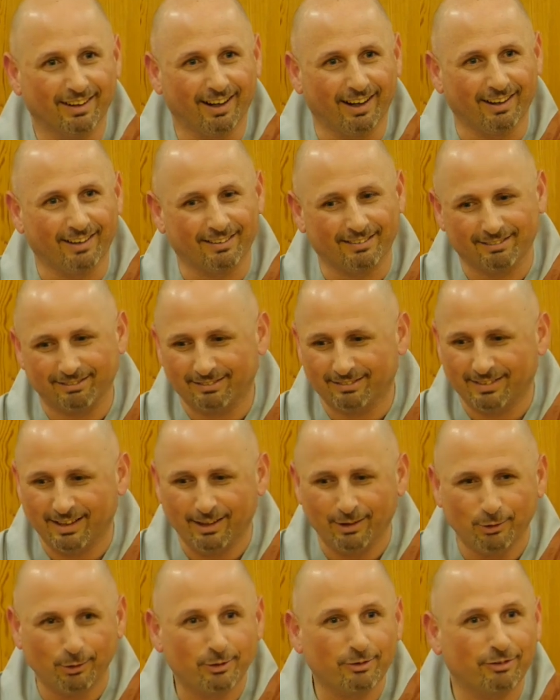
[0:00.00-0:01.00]
And
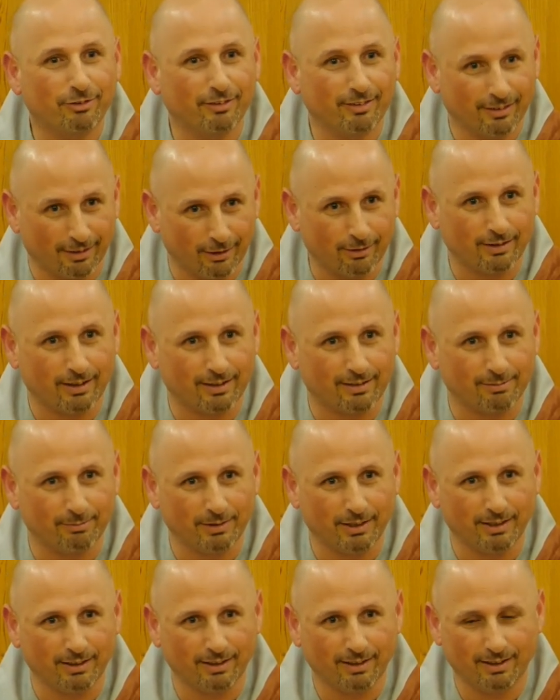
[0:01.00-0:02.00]
they look, look at
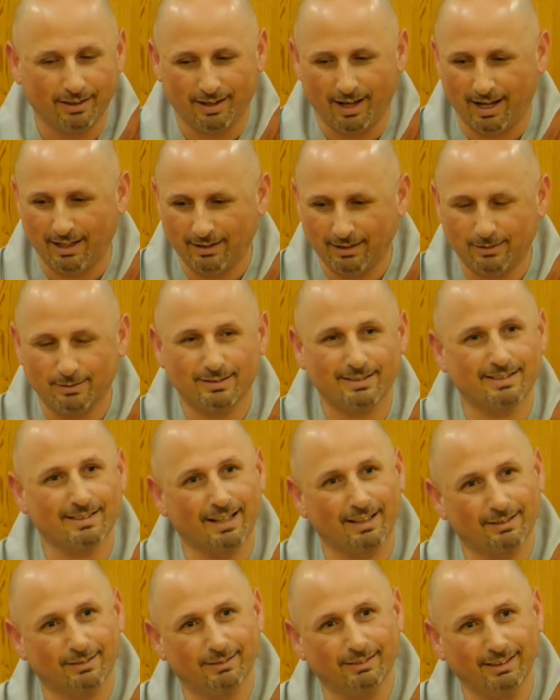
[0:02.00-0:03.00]
me, I need to
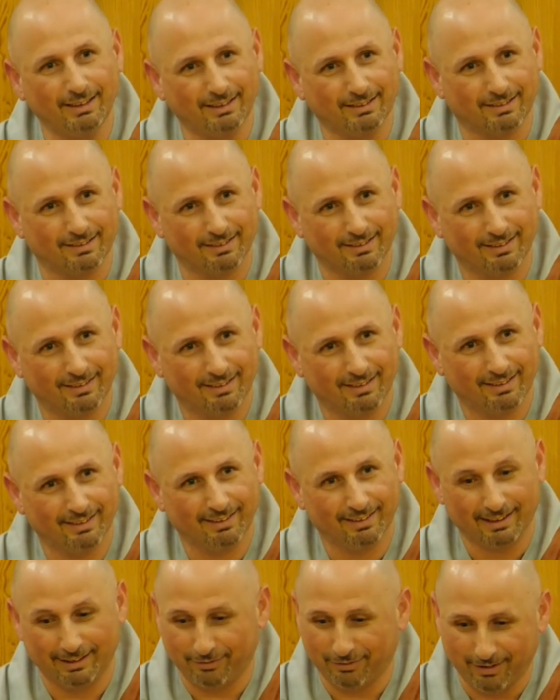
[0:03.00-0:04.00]
start to eat.
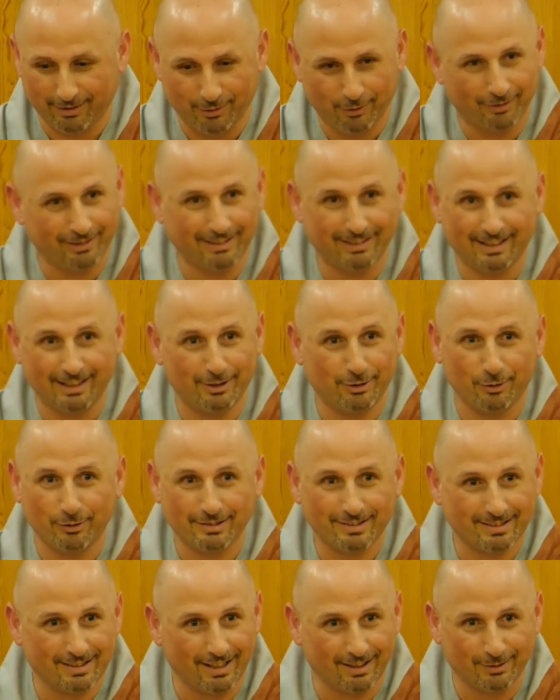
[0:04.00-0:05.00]
If I don't eat, they
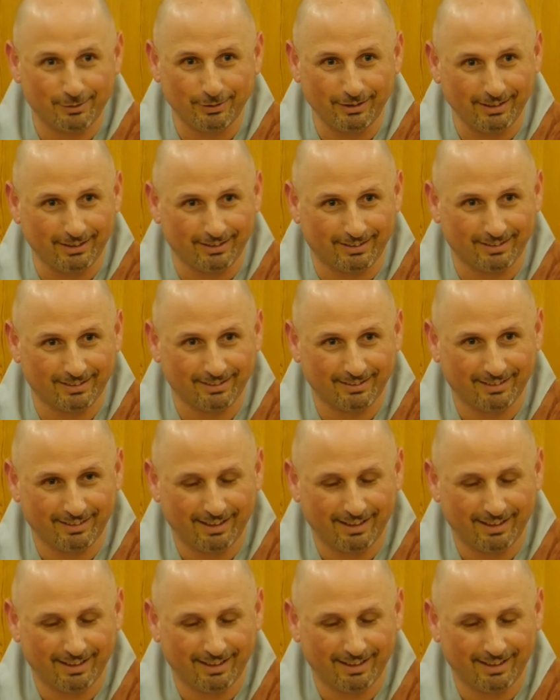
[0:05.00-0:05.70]
don't start to eat.